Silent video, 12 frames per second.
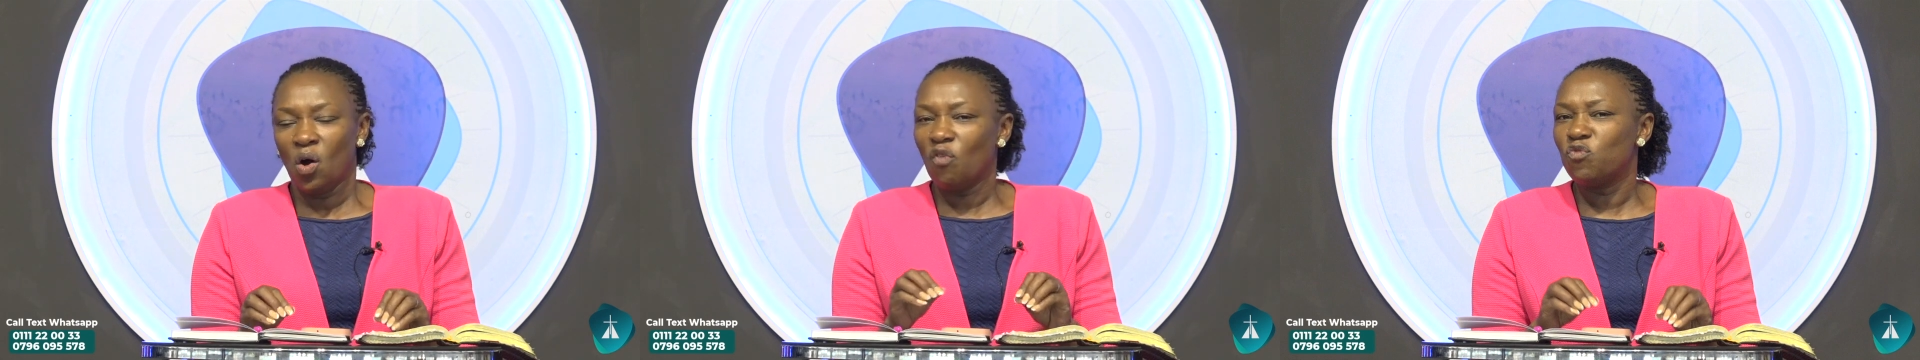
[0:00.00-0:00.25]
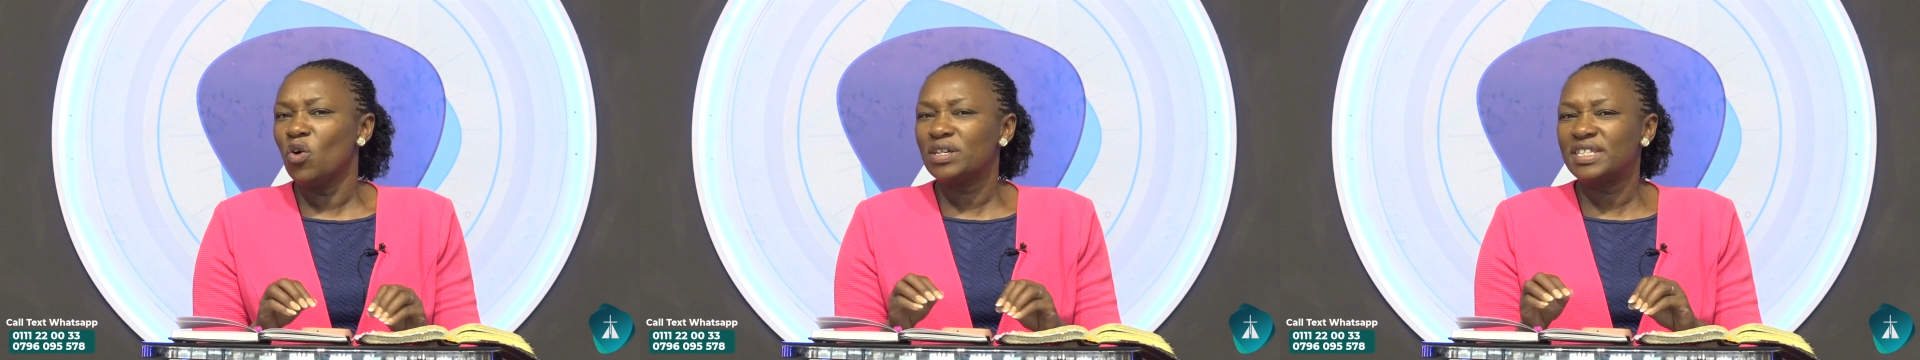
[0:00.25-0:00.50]

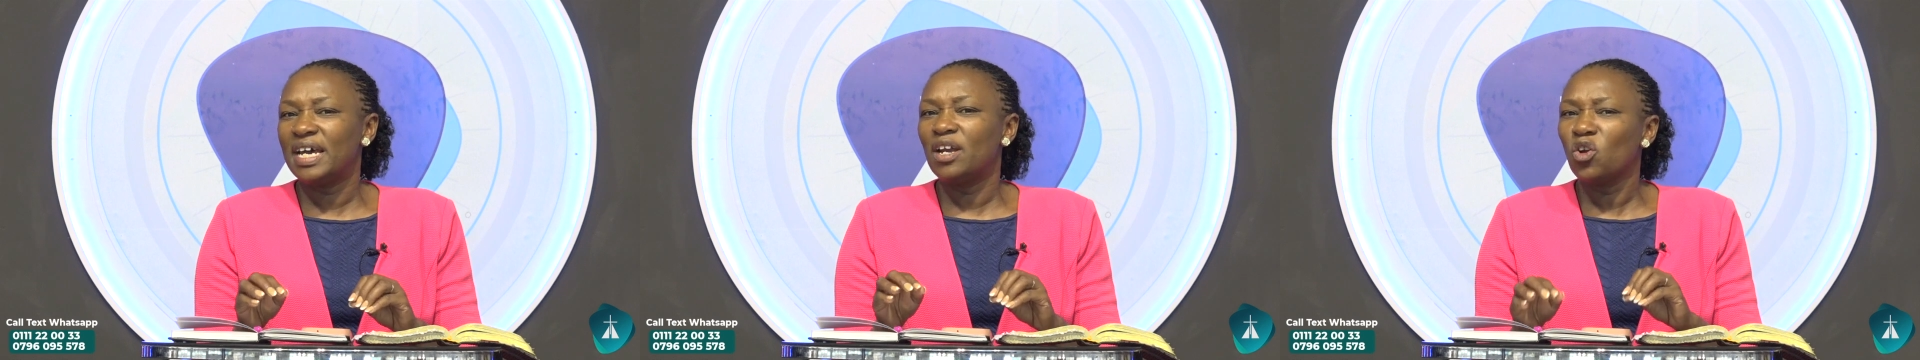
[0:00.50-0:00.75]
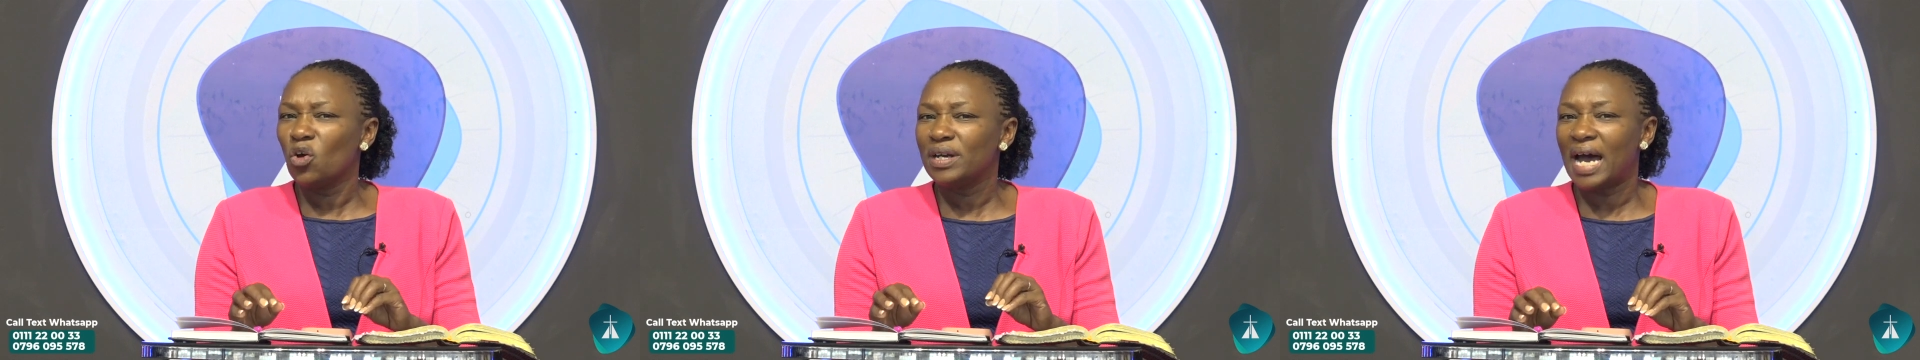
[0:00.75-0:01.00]
of what the
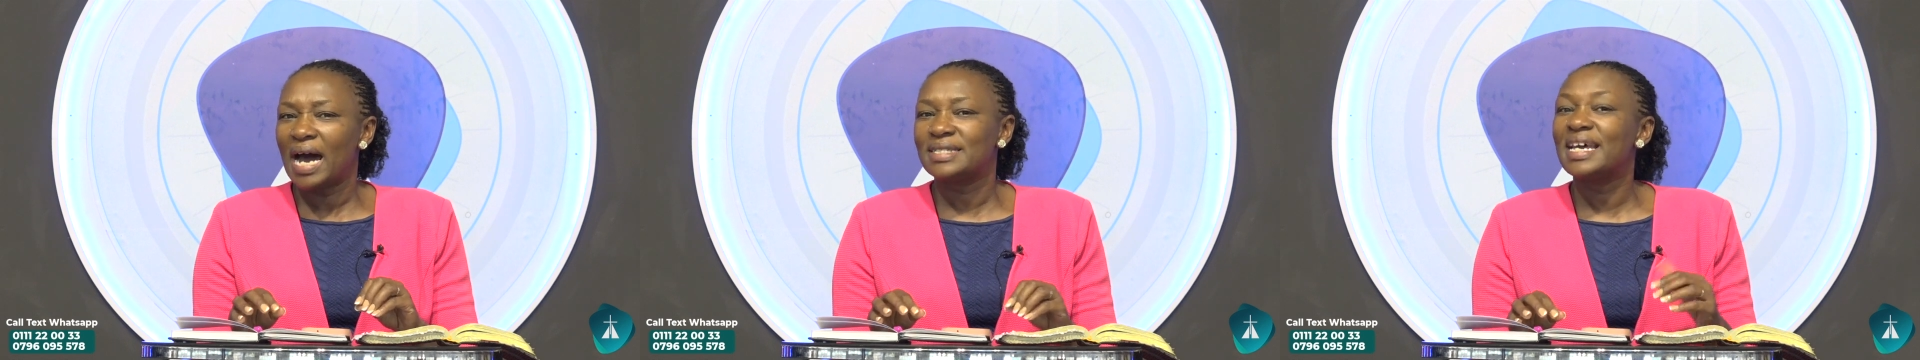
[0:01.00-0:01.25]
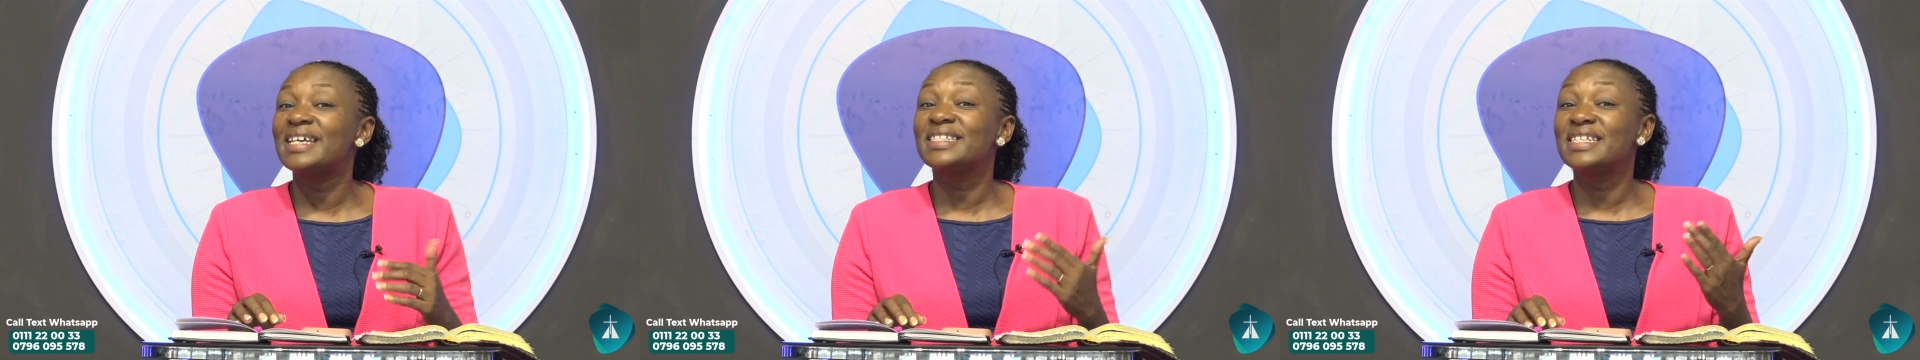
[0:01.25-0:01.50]
Lord
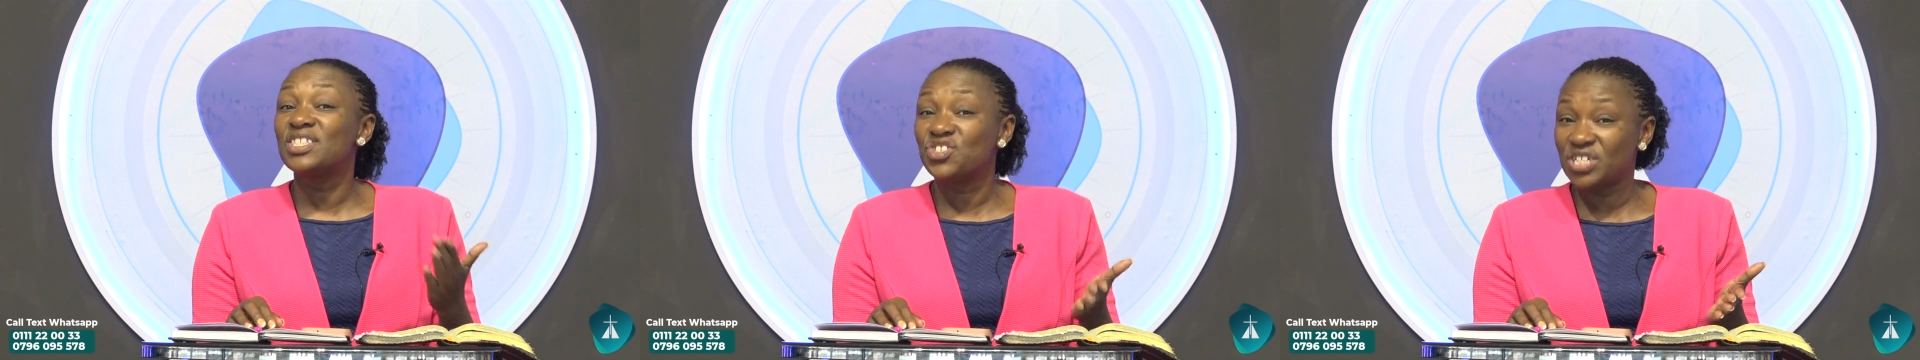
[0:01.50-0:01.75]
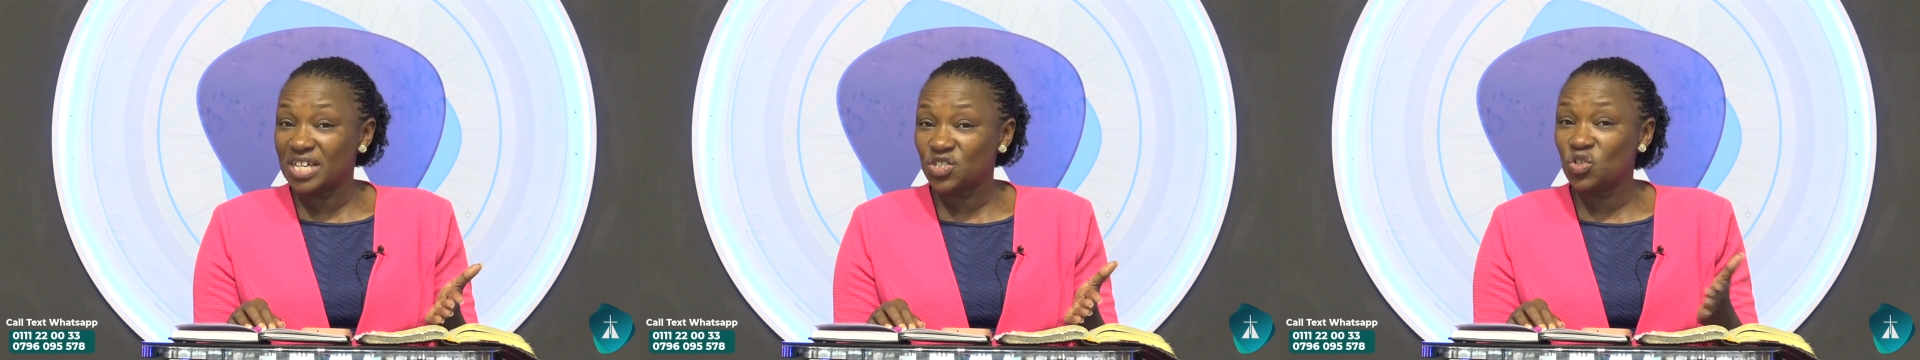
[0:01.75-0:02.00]
has as
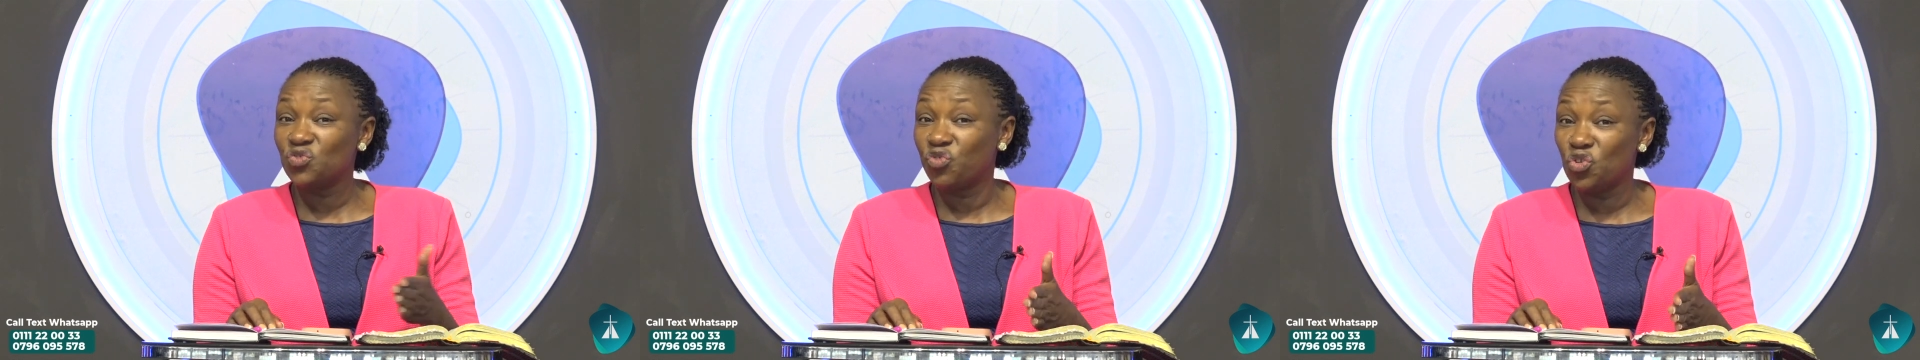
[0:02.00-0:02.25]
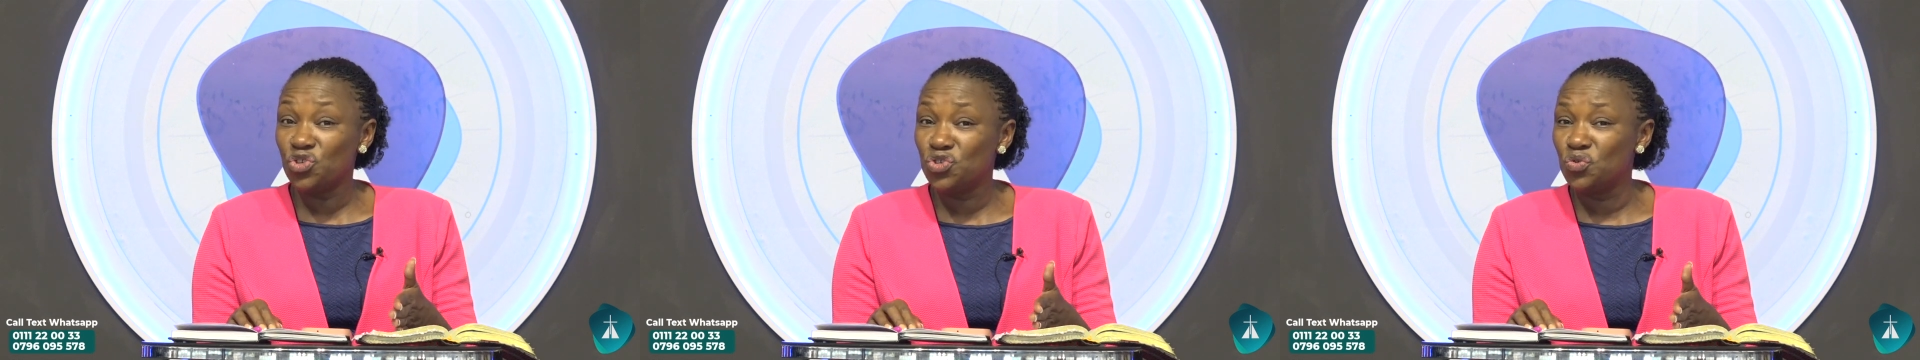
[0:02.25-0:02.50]
instructions
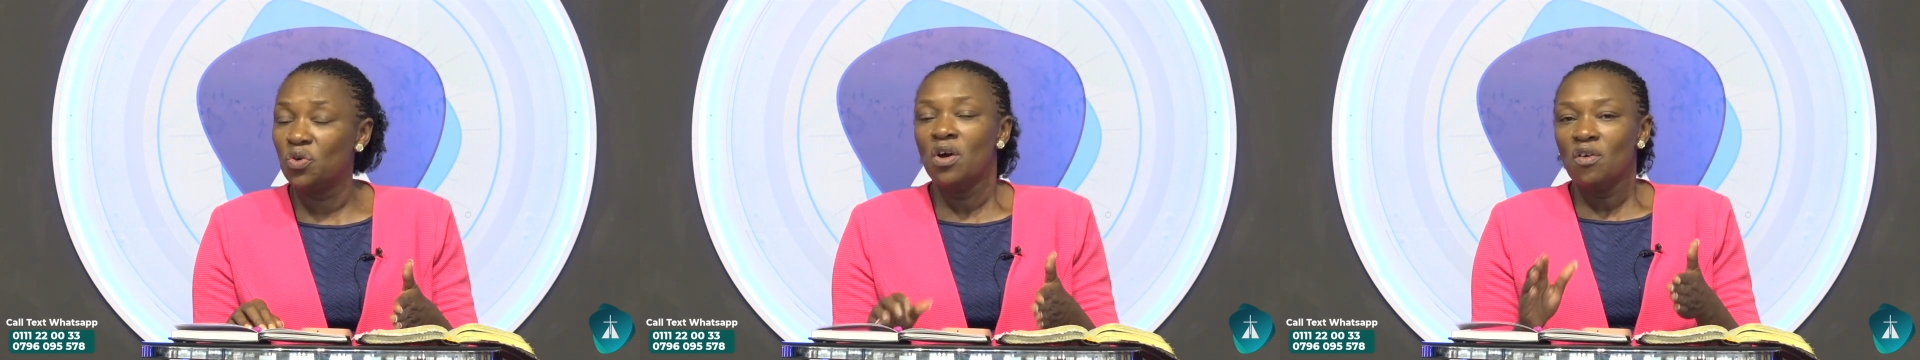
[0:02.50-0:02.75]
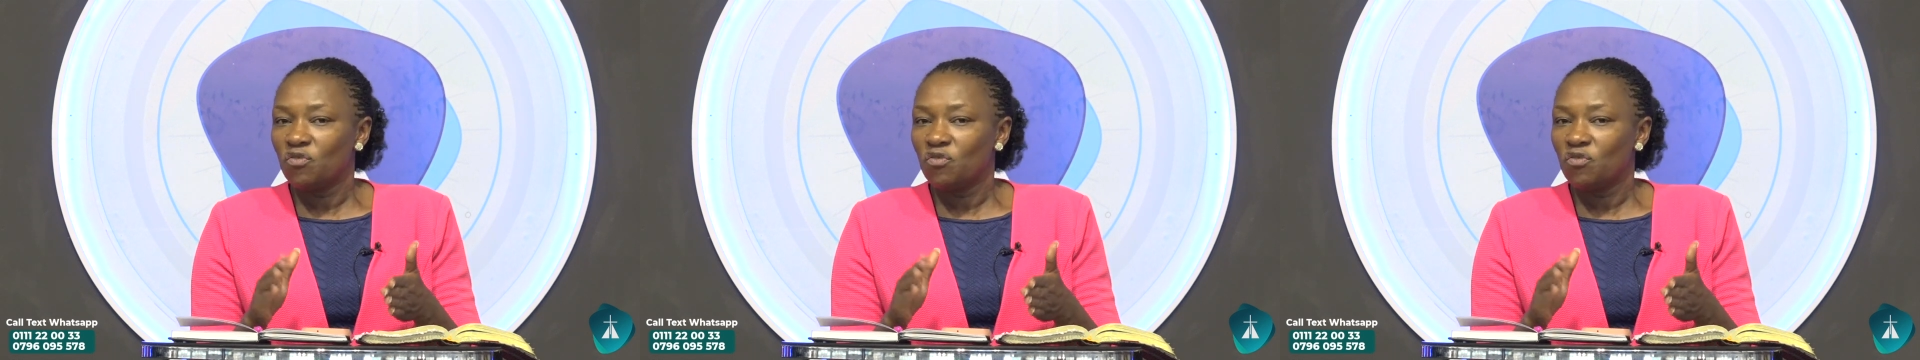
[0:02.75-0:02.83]
for you